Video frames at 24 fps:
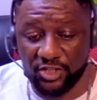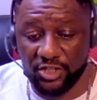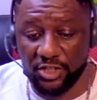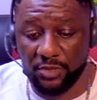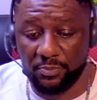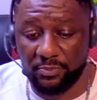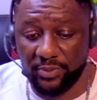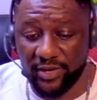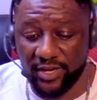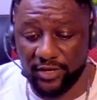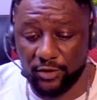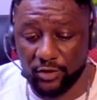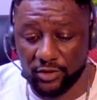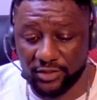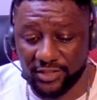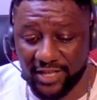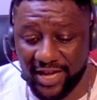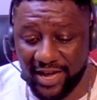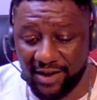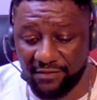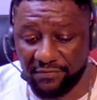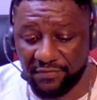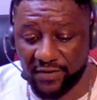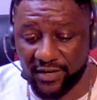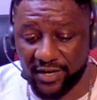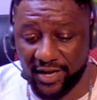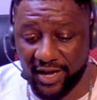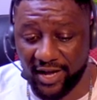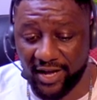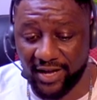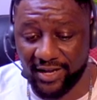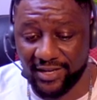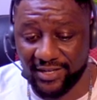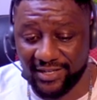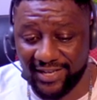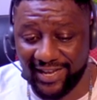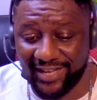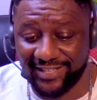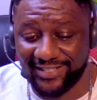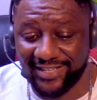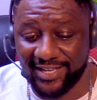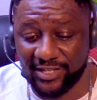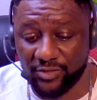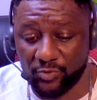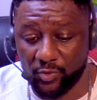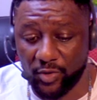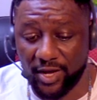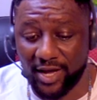gpay.africa. That
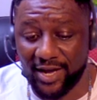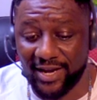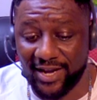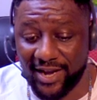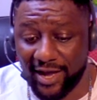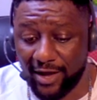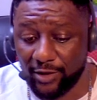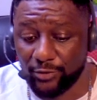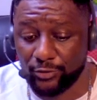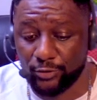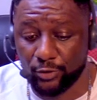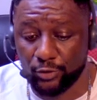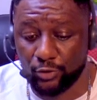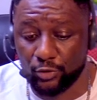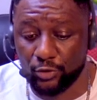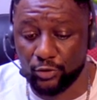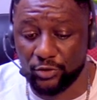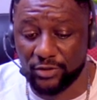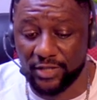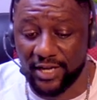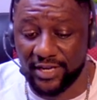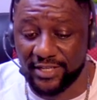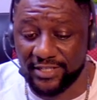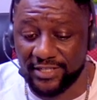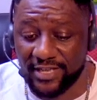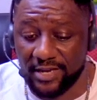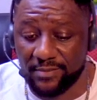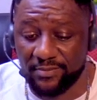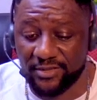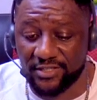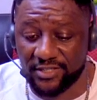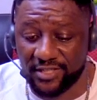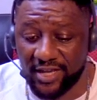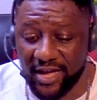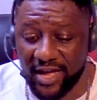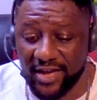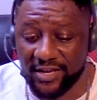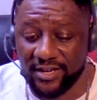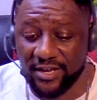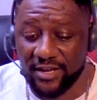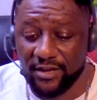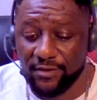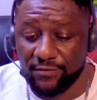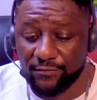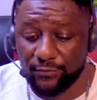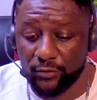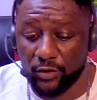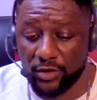as well allows you to use that debit card
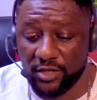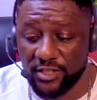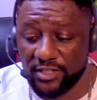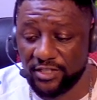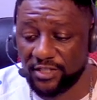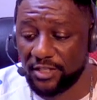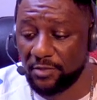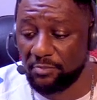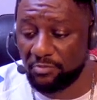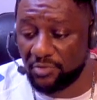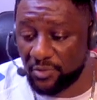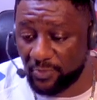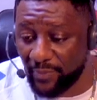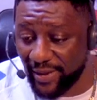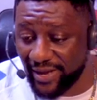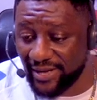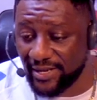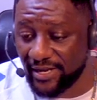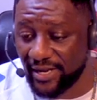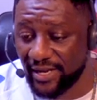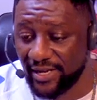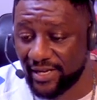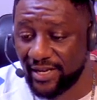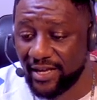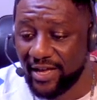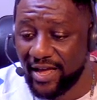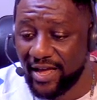for easy spending.